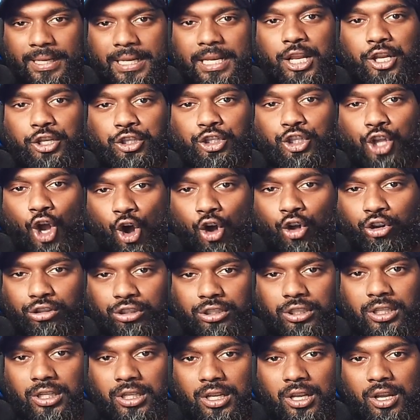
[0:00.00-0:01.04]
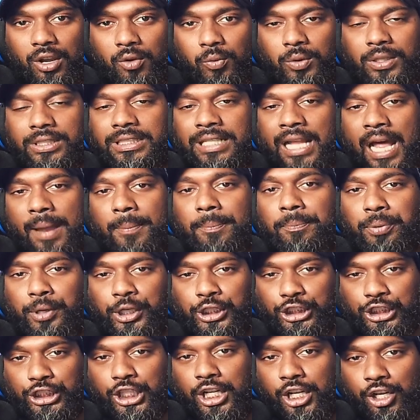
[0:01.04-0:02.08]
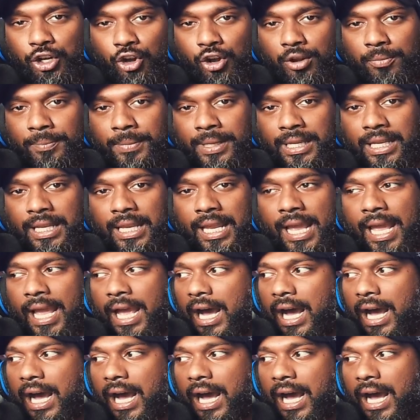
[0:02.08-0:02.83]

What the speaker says: An adult was not pushing it on me.